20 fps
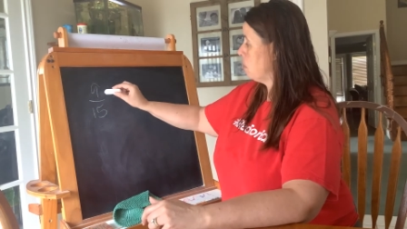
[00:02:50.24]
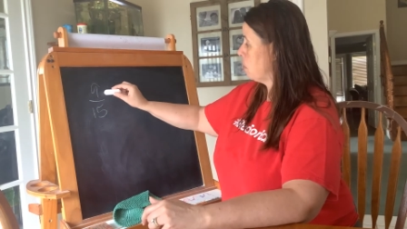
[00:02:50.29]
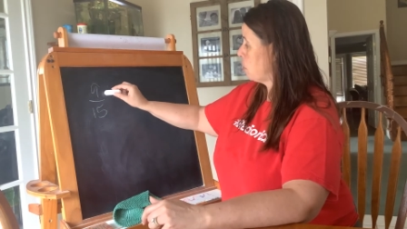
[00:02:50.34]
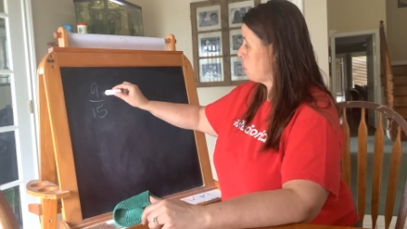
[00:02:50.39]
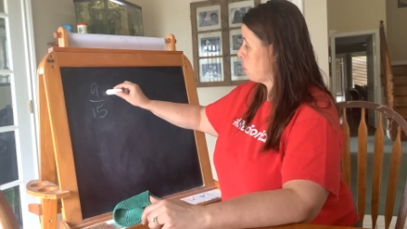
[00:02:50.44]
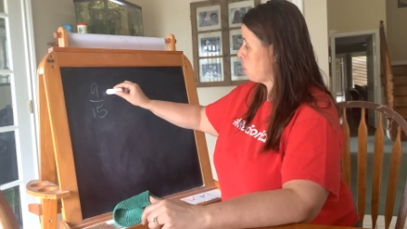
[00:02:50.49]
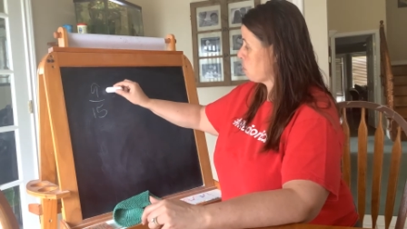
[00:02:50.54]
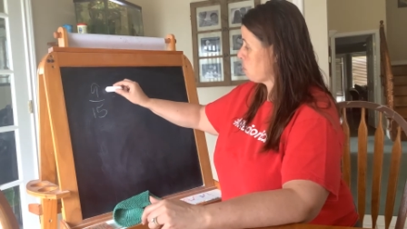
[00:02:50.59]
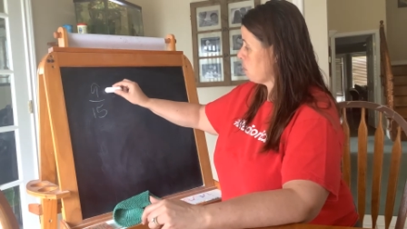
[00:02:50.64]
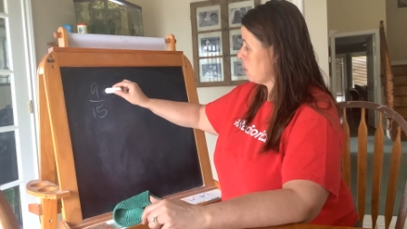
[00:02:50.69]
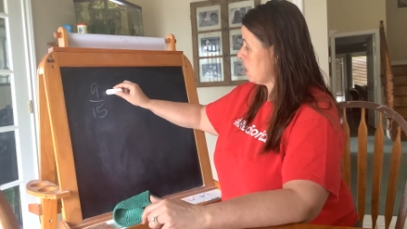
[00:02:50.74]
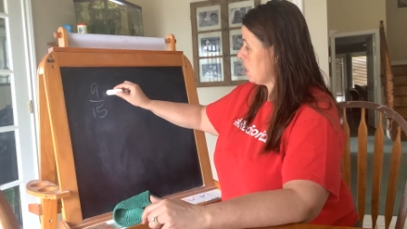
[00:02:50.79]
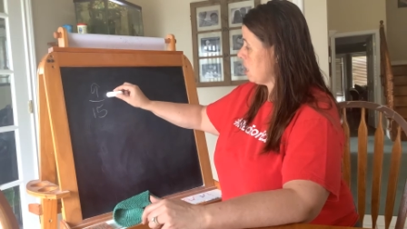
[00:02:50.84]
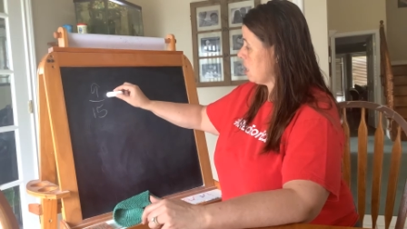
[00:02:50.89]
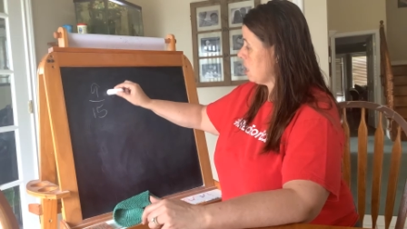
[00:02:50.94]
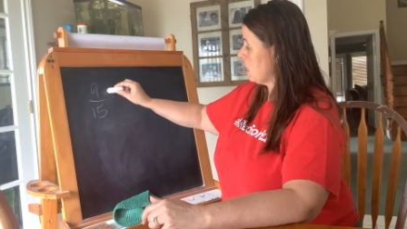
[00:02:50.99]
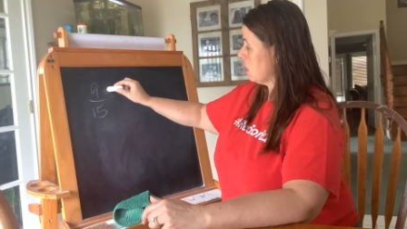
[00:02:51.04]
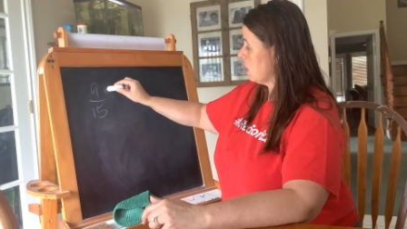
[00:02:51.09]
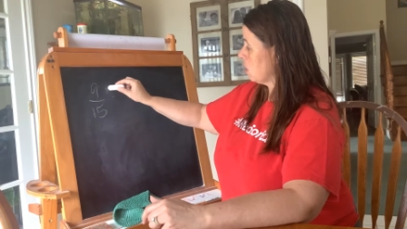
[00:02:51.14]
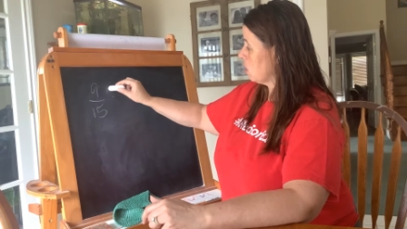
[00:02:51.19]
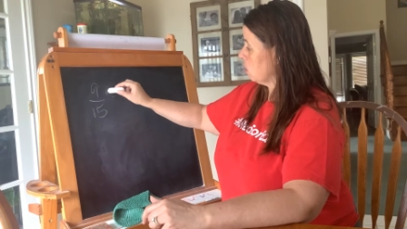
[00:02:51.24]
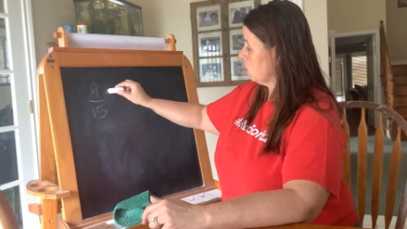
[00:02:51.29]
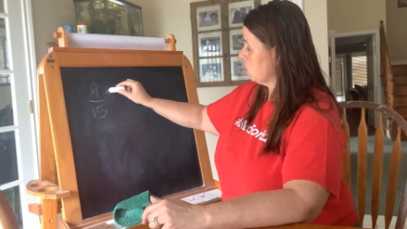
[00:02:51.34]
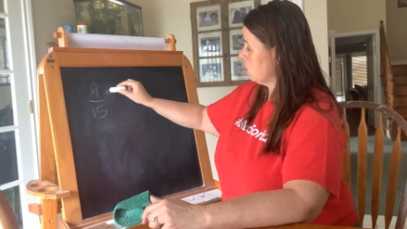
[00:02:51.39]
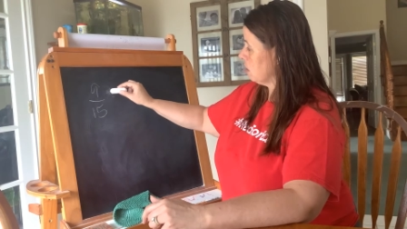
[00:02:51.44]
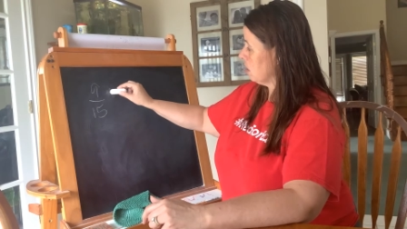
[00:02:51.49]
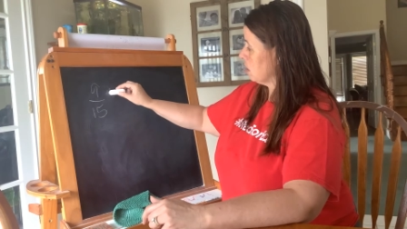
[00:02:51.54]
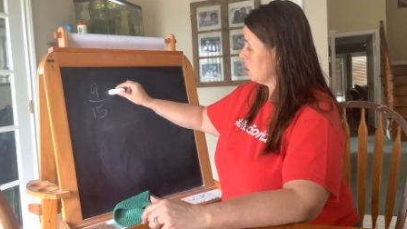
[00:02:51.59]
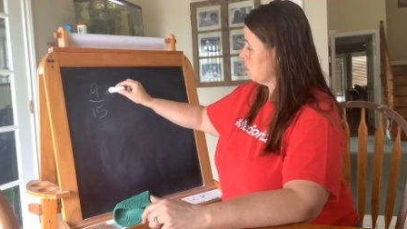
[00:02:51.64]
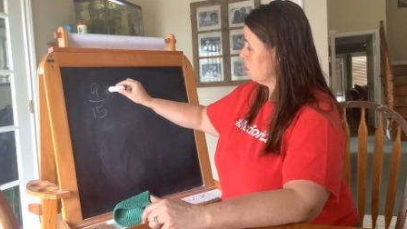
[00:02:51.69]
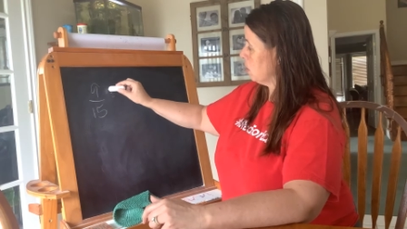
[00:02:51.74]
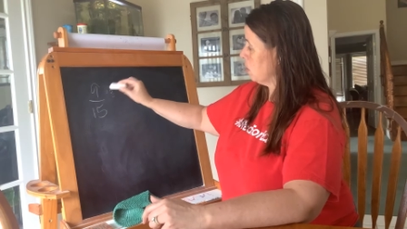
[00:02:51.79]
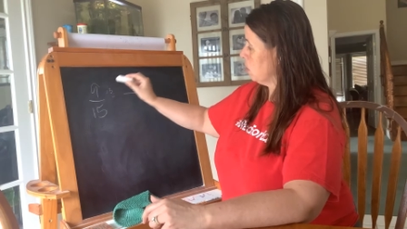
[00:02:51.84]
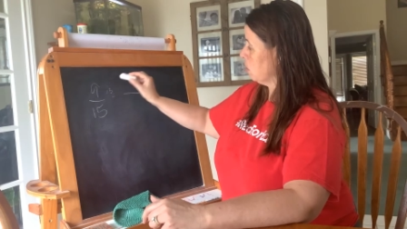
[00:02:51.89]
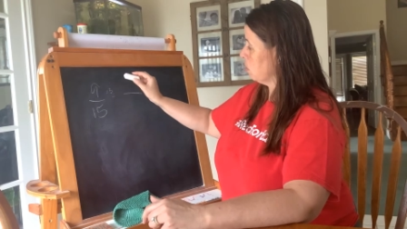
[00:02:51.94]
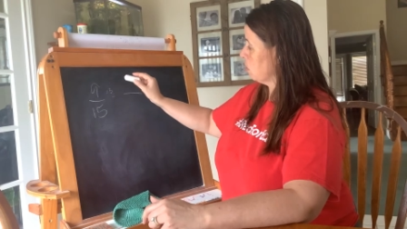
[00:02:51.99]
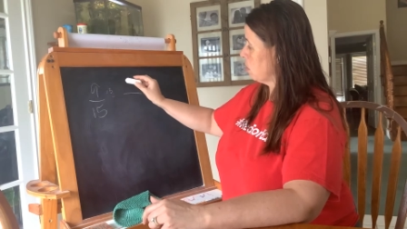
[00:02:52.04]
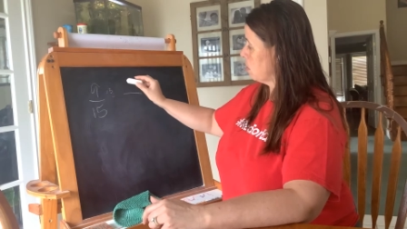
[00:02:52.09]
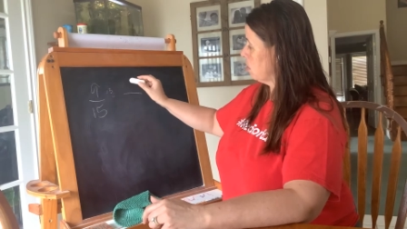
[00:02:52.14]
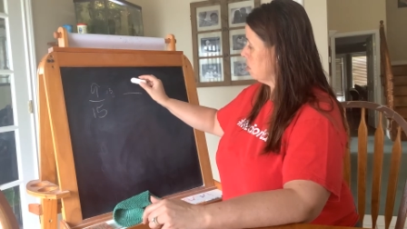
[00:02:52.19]
3 goes into
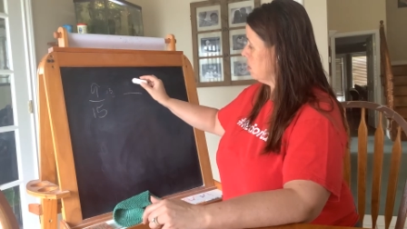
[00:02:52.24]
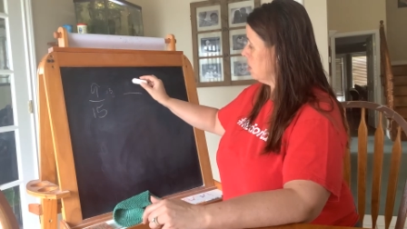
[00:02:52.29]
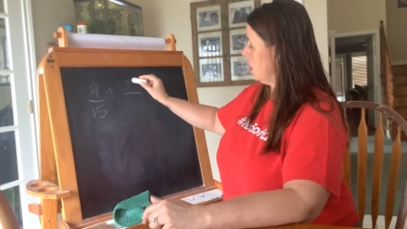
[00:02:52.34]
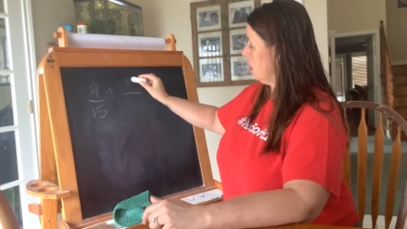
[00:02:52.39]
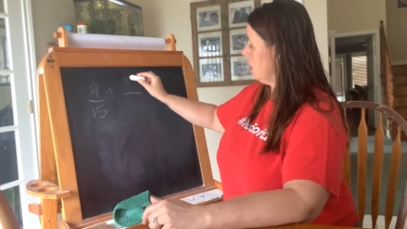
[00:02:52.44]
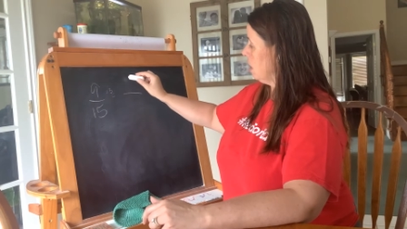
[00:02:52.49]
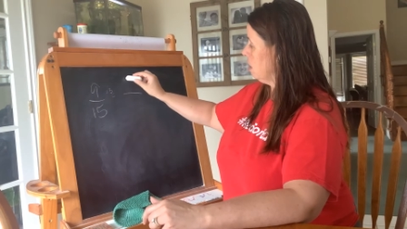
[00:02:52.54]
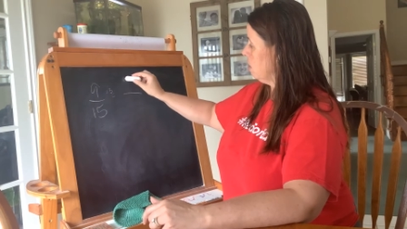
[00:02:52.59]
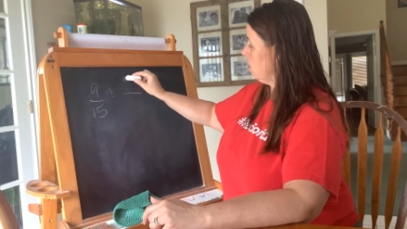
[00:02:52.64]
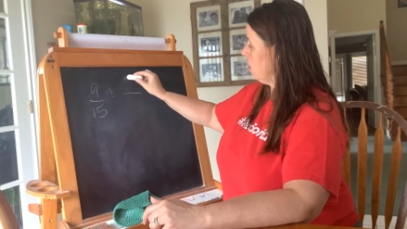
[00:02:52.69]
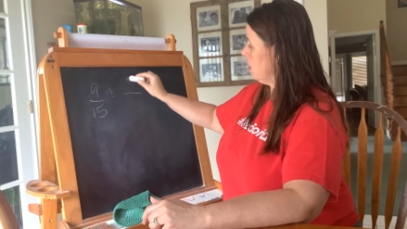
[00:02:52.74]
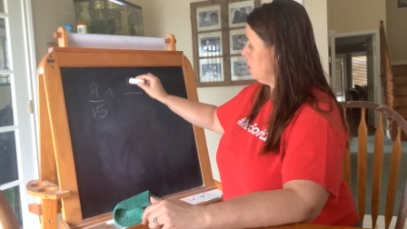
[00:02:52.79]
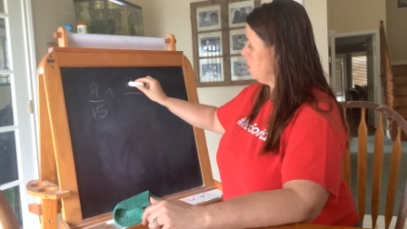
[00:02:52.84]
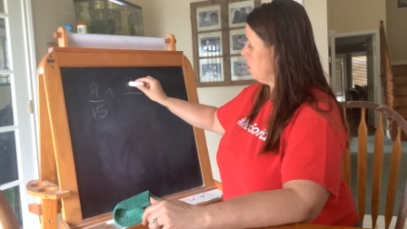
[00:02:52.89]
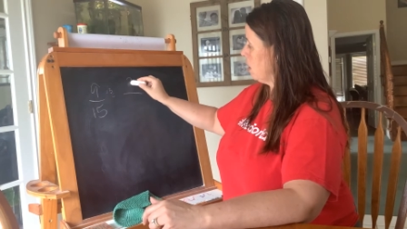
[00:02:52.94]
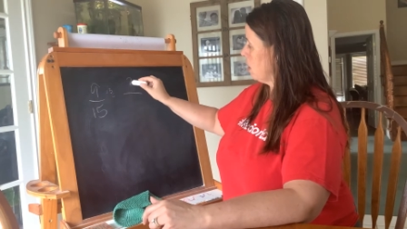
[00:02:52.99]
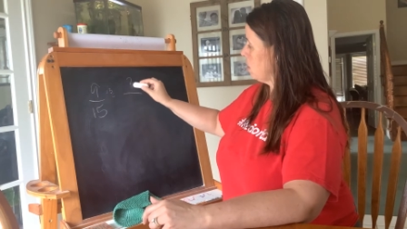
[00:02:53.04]
both. 9 divided by